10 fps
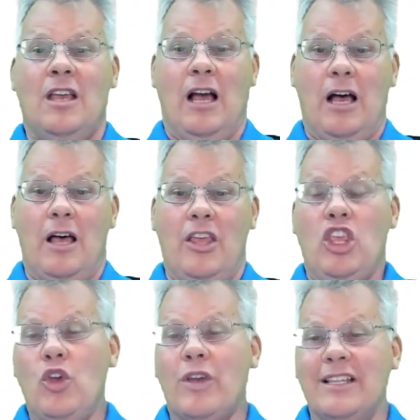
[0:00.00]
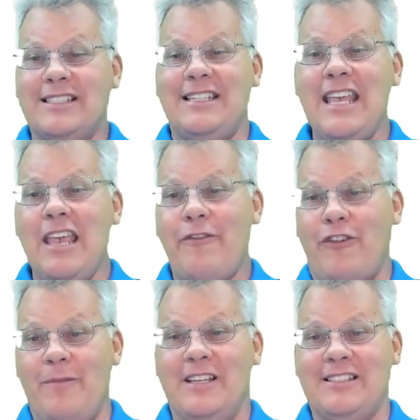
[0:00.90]
You can see
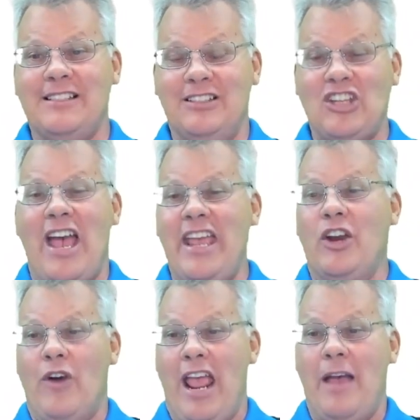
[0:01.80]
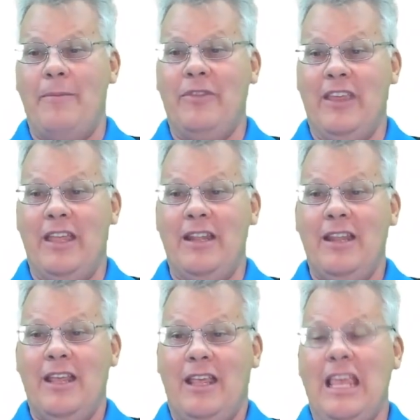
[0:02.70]
from this diagram that
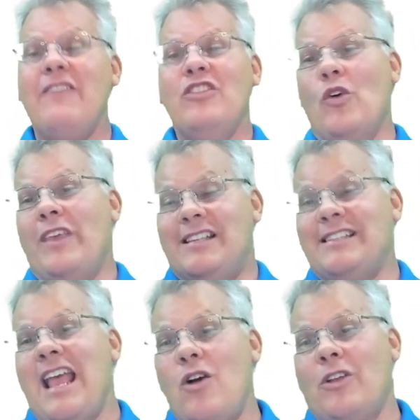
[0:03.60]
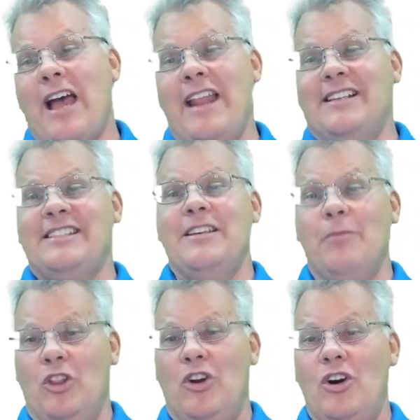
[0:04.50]
even though they sound kind of
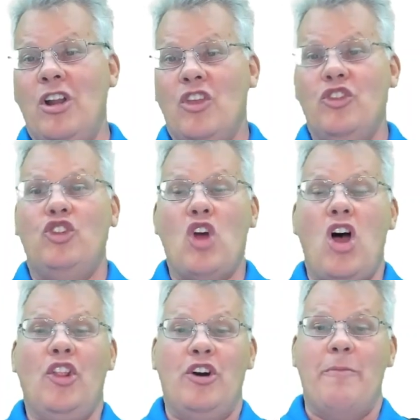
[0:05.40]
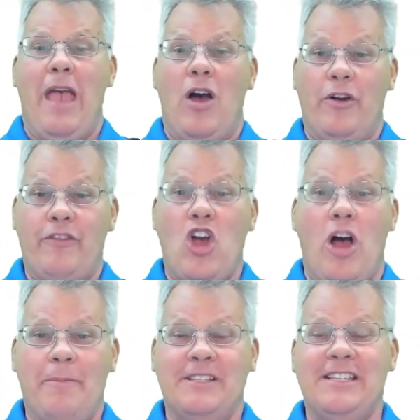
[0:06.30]
similar, the dollar amount of
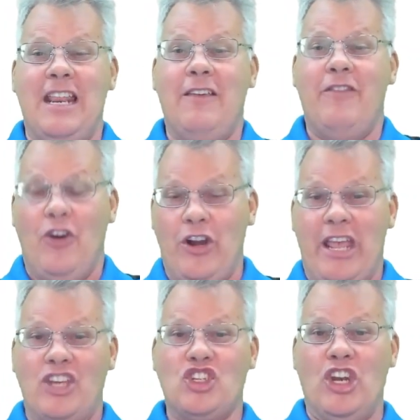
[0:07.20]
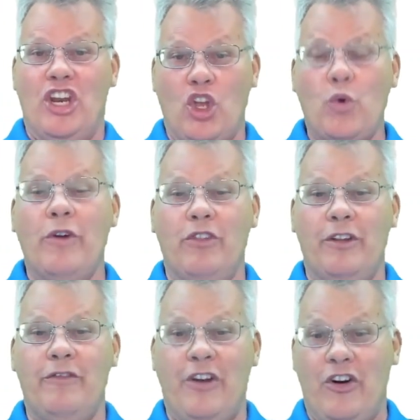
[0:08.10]
compensating variation and
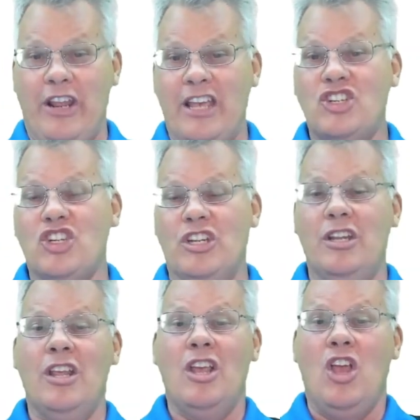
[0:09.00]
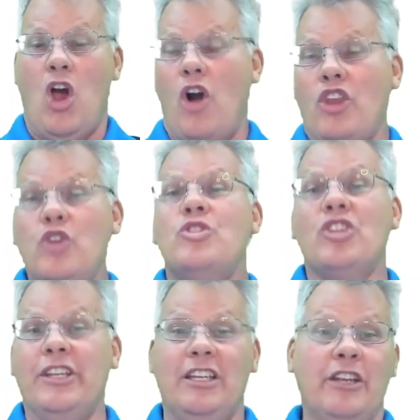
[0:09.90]
equivalent variation are
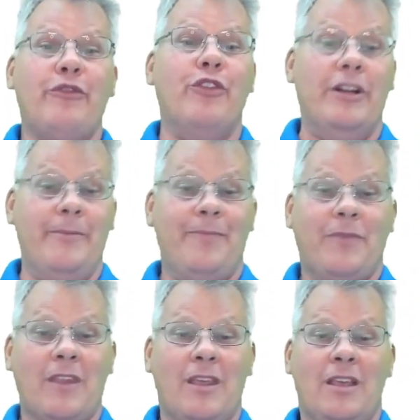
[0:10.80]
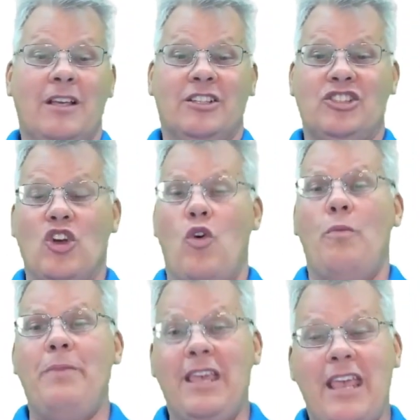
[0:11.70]
usually different. So
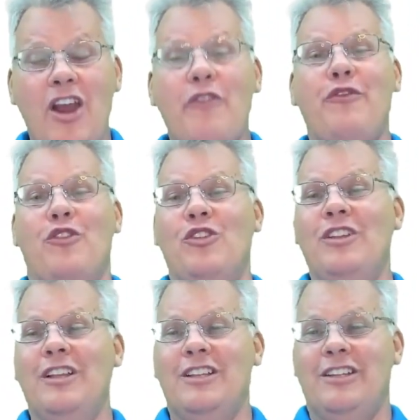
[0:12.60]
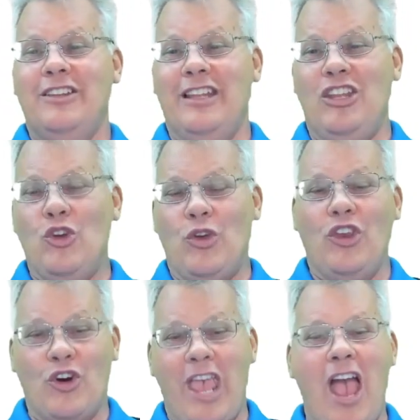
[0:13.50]
be careful that
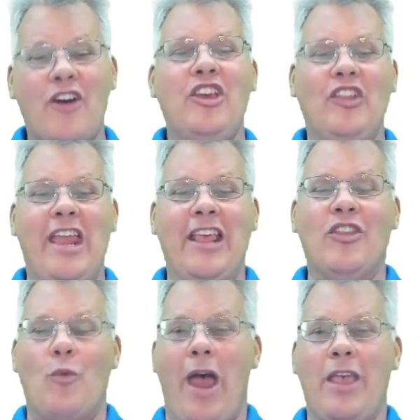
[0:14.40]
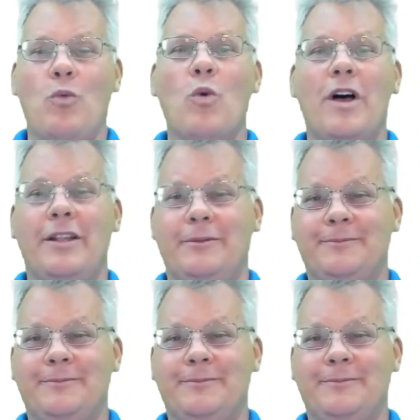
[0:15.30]
you're calculating the right one.